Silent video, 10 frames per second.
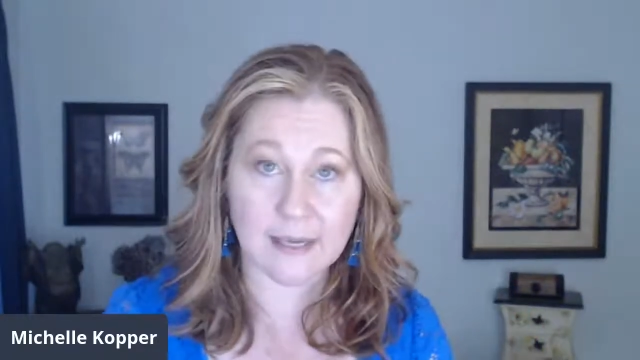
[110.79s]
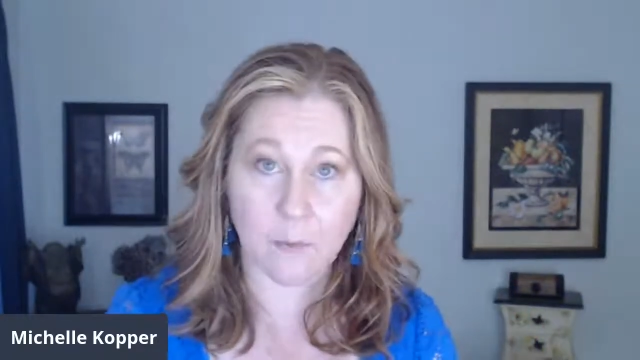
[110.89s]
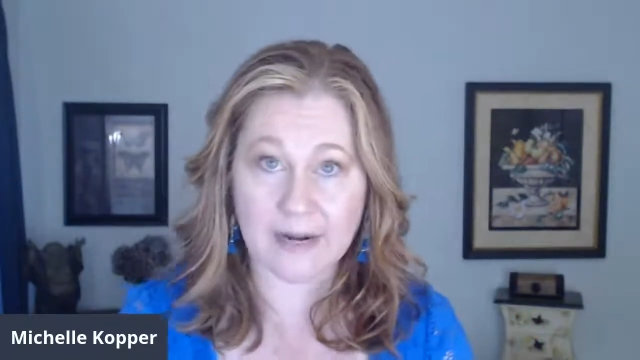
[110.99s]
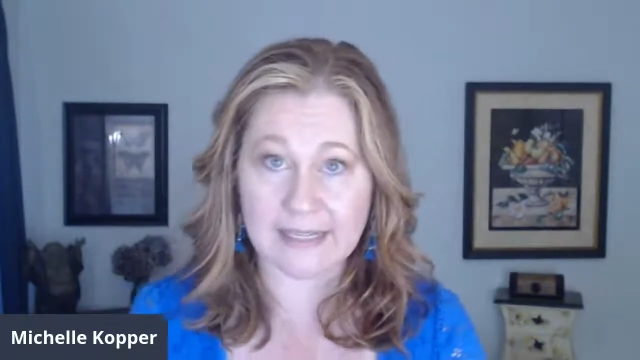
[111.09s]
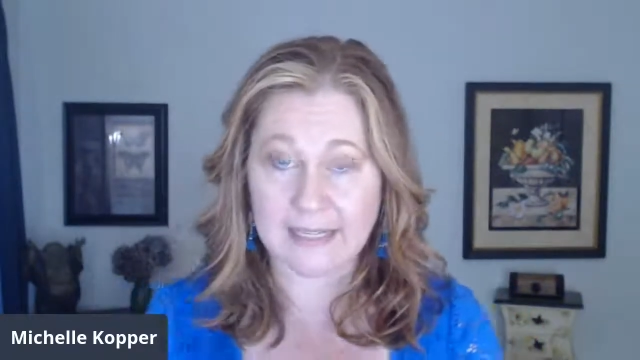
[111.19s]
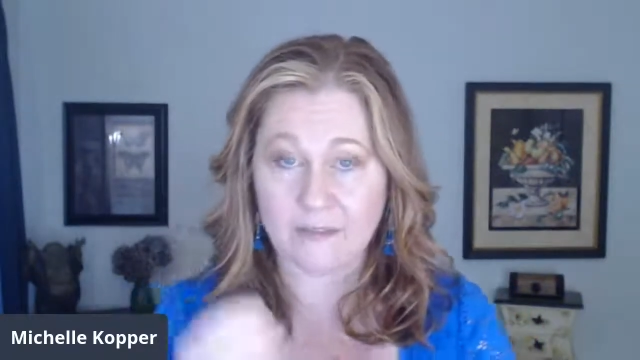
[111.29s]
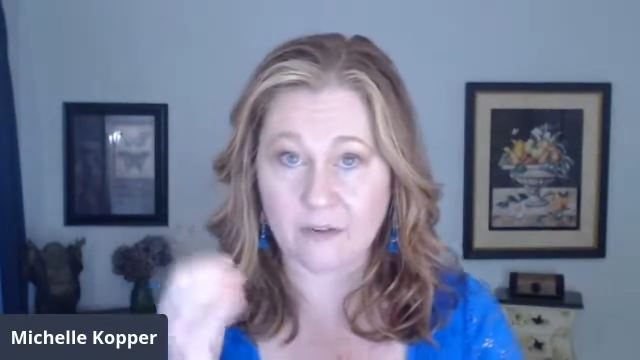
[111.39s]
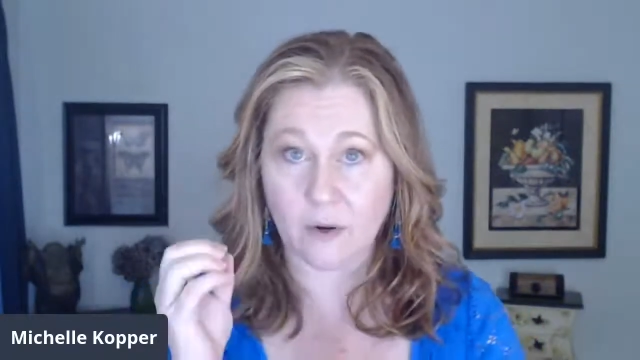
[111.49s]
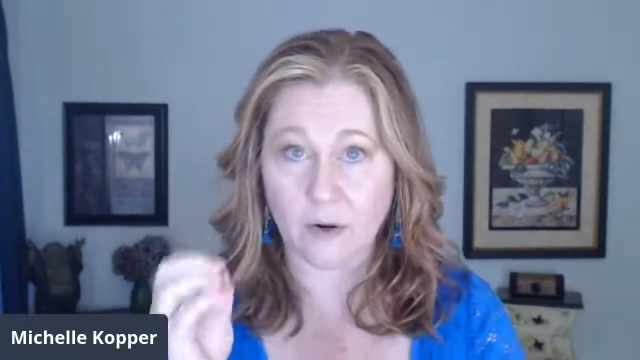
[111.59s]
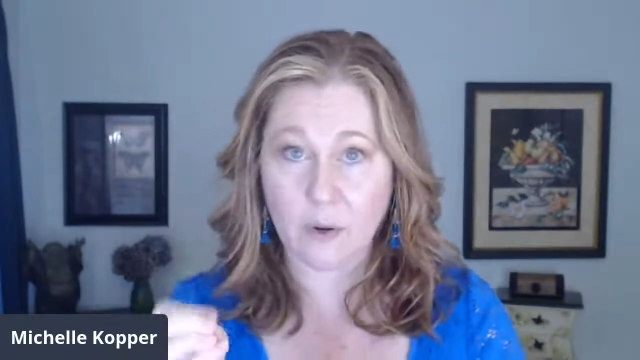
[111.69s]
I wanted to give
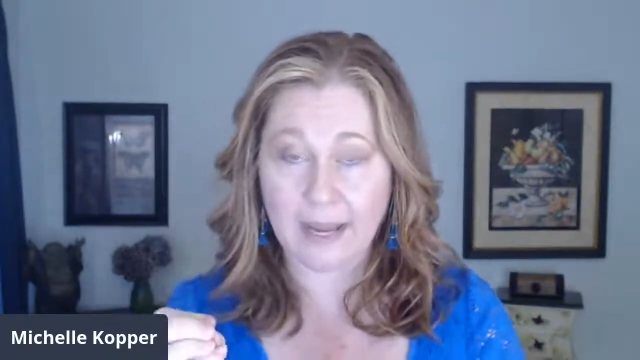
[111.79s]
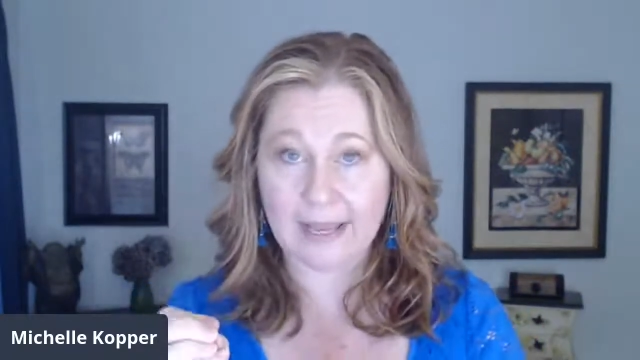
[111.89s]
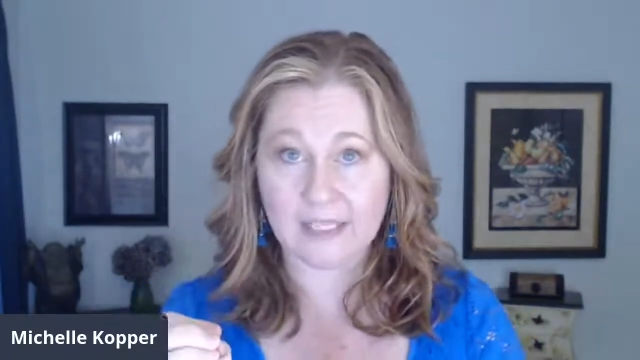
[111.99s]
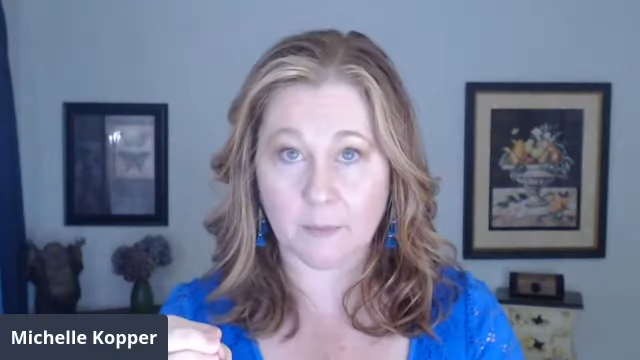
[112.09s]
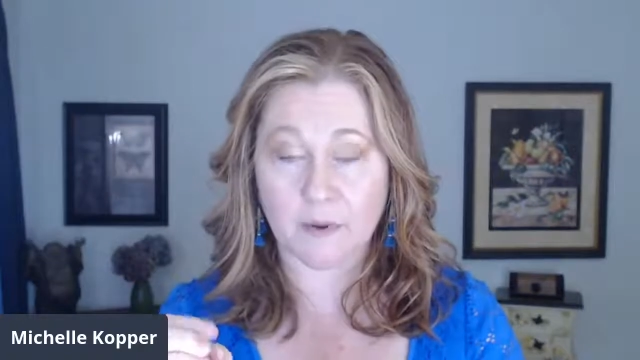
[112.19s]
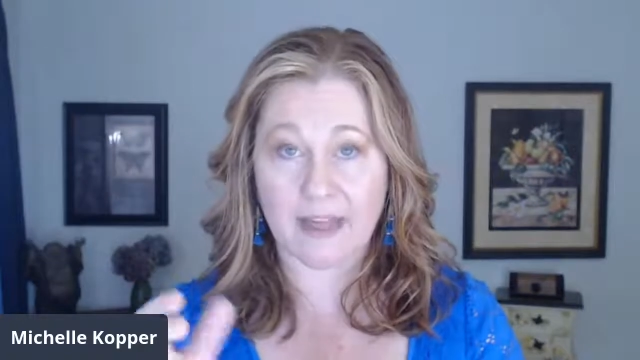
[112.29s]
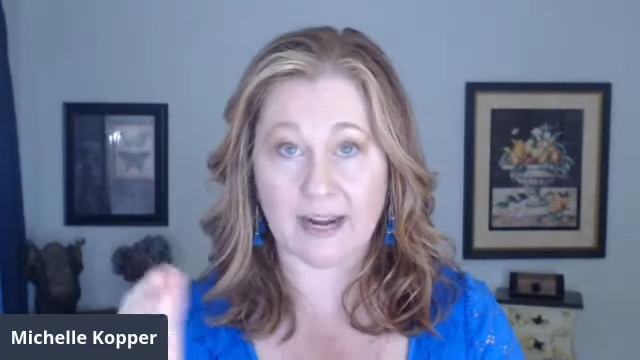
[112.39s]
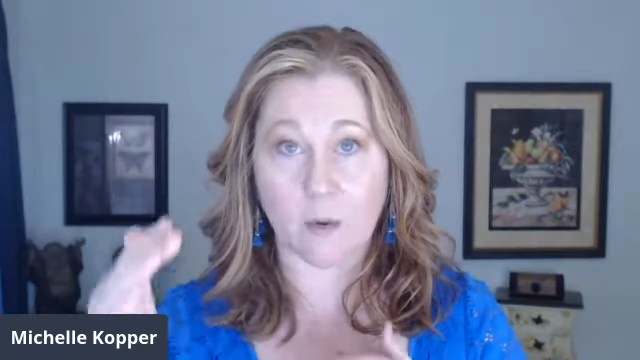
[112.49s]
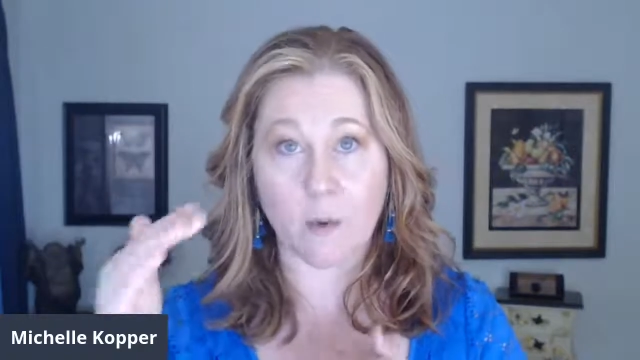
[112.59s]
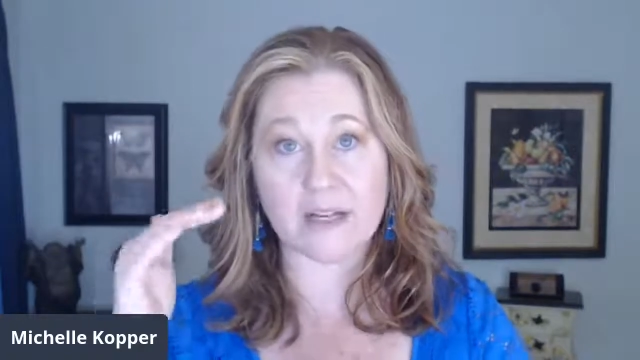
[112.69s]
you a quick heads up on that.
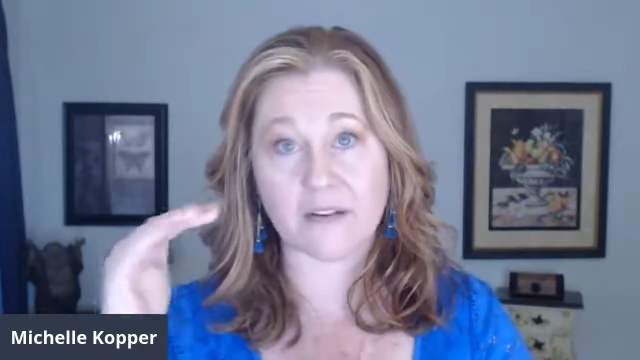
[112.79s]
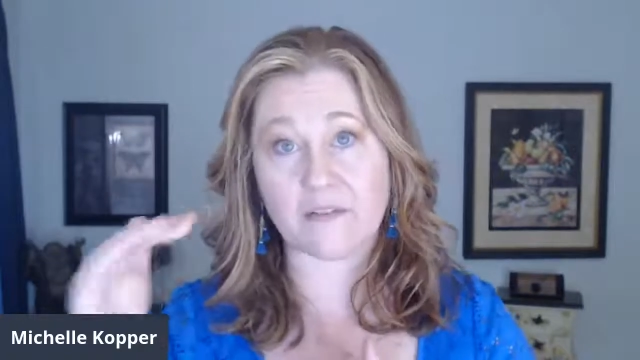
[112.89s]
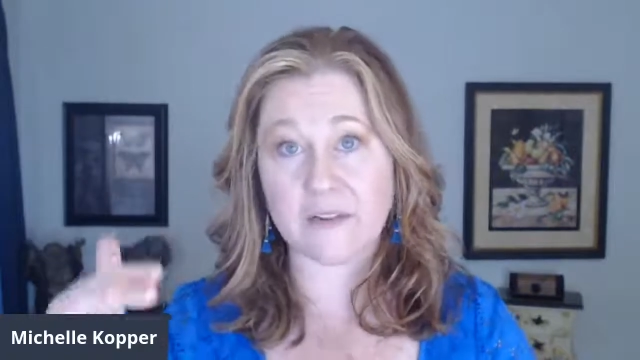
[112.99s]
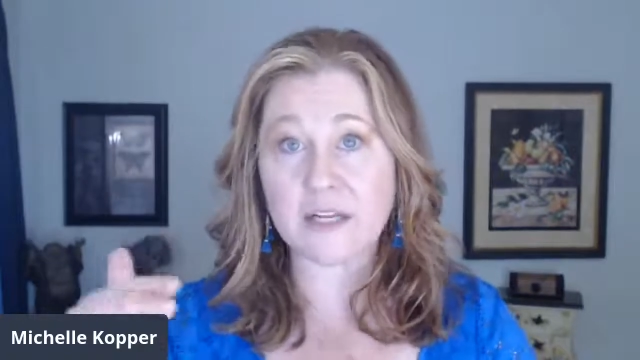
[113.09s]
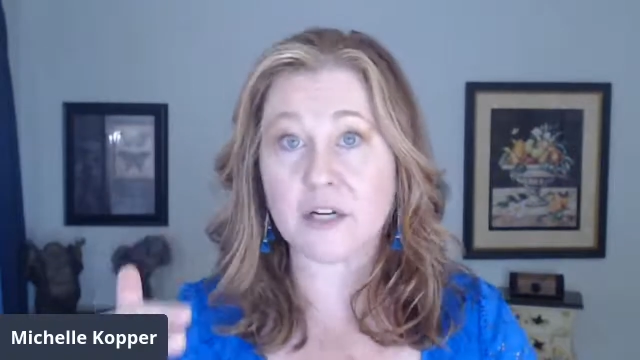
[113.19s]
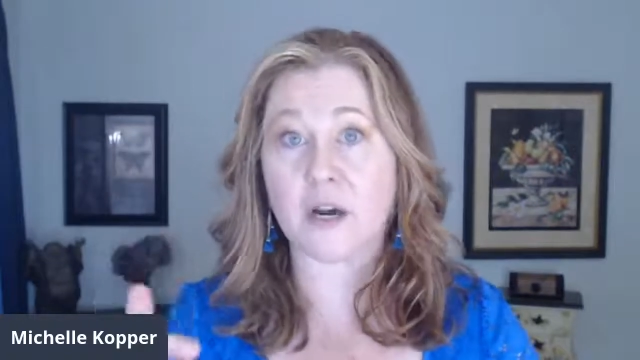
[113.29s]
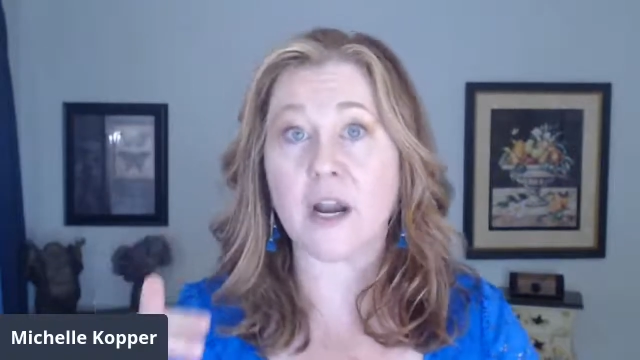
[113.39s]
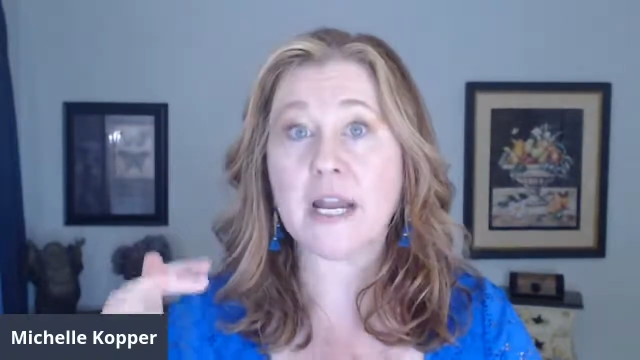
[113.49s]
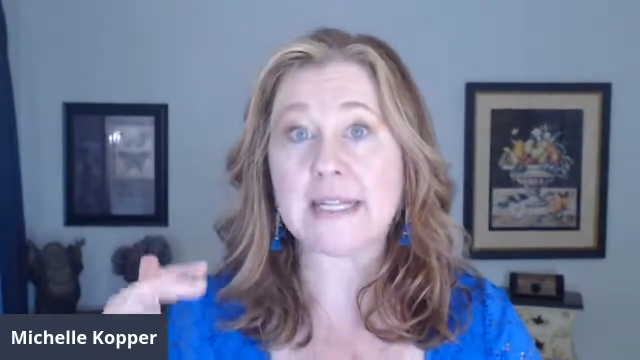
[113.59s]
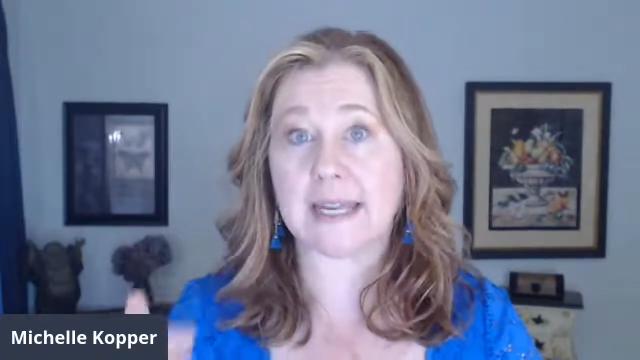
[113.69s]
And I wanted to feature
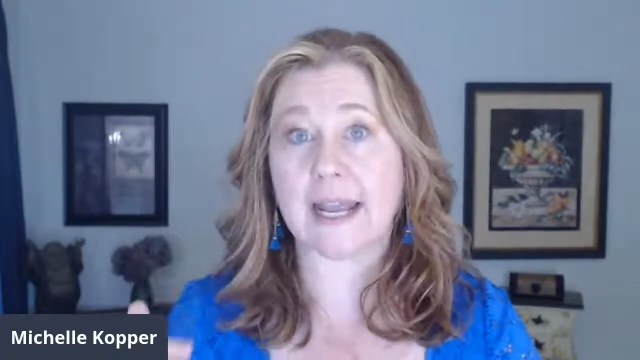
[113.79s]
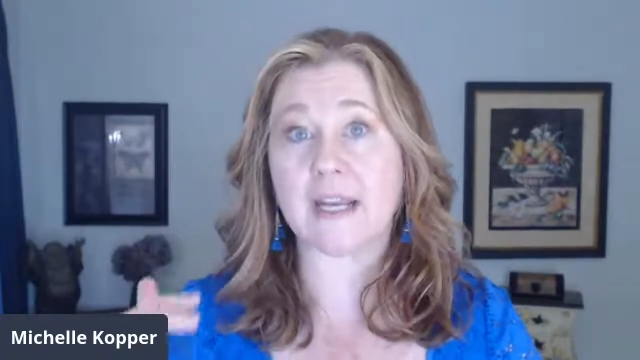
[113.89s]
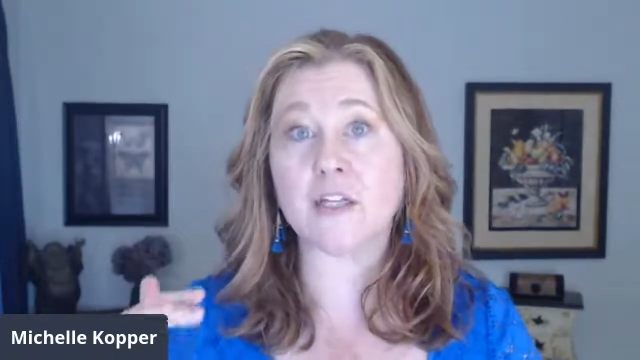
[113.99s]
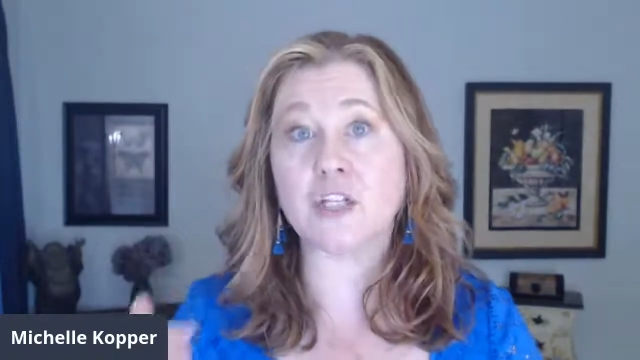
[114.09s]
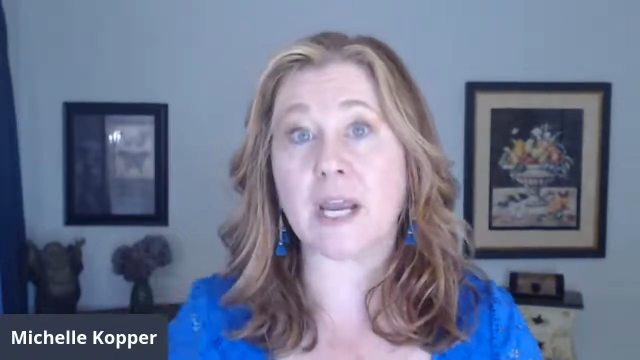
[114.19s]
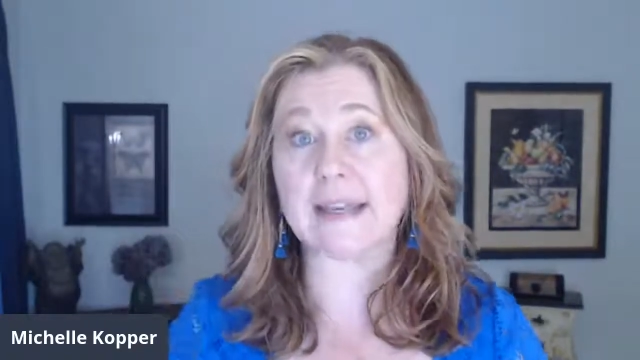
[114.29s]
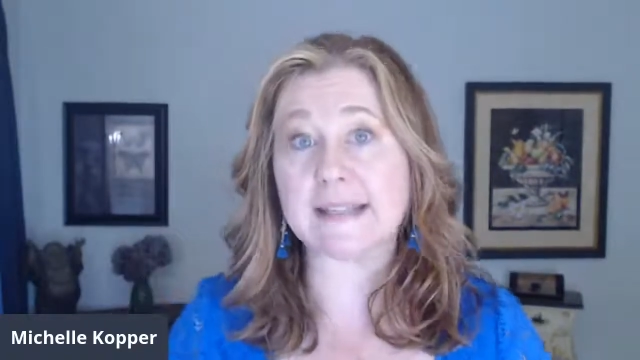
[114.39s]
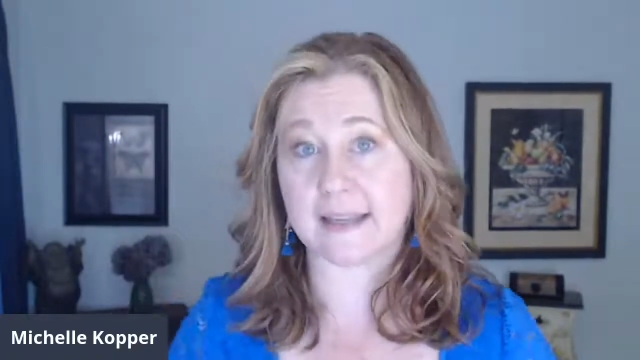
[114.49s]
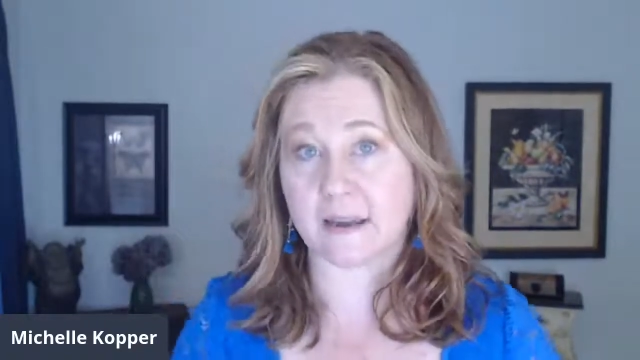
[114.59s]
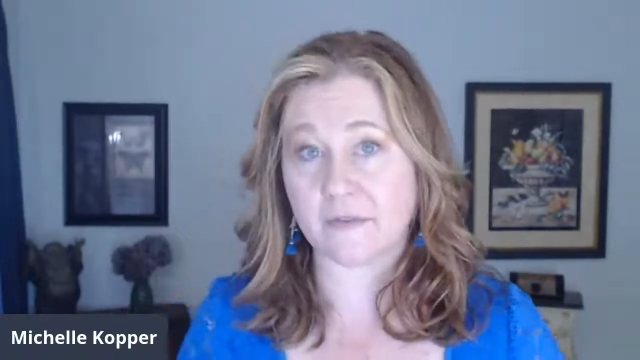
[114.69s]
today
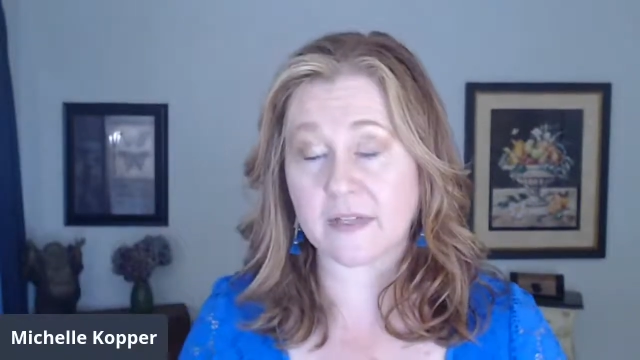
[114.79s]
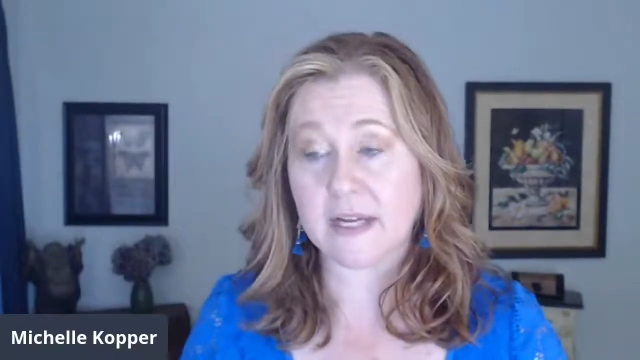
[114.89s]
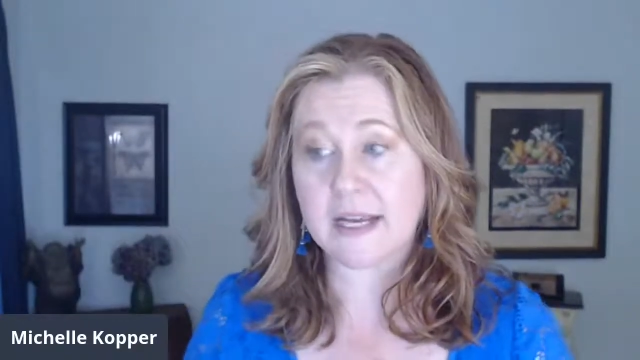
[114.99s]
Jay's gift,